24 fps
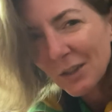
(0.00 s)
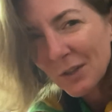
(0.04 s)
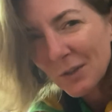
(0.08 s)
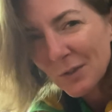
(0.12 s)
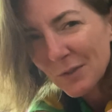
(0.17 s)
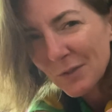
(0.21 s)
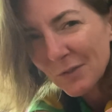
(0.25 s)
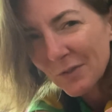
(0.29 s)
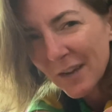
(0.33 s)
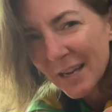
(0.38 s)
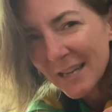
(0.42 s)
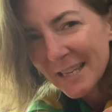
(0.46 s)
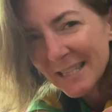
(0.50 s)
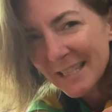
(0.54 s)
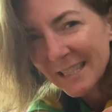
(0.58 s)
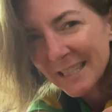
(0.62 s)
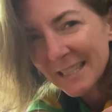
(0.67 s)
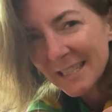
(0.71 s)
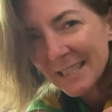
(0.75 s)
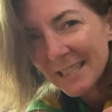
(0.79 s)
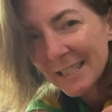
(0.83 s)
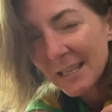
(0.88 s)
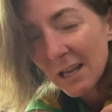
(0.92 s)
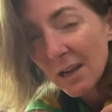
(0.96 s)
those
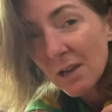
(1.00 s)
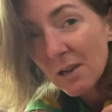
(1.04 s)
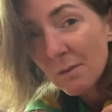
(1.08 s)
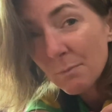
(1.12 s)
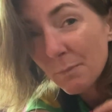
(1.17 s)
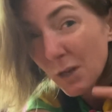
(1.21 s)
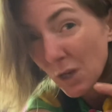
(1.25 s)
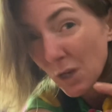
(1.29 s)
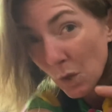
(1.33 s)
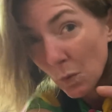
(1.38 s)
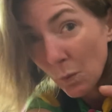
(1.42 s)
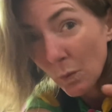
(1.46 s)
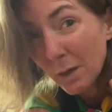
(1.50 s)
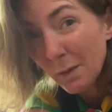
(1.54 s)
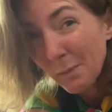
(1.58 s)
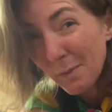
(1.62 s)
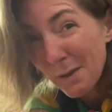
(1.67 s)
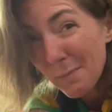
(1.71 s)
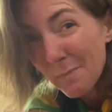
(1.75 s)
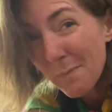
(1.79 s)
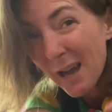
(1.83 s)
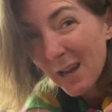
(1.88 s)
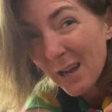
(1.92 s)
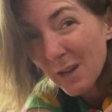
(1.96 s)
vices, but you will be
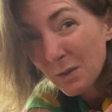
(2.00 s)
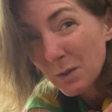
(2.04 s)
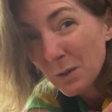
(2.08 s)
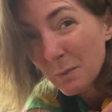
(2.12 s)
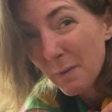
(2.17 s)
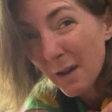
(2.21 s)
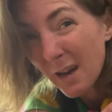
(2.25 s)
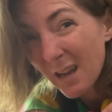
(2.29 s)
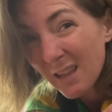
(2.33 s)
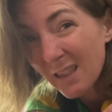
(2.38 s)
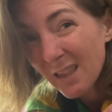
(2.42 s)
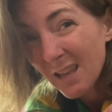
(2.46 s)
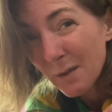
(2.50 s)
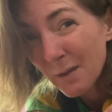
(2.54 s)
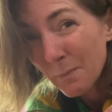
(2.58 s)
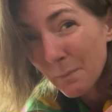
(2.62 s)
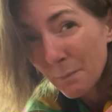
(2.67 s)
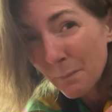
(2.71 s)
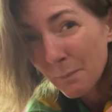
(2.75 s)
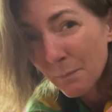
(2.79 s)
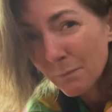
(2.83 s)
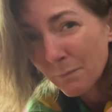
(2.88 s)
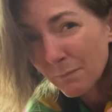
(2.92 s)
bound by them.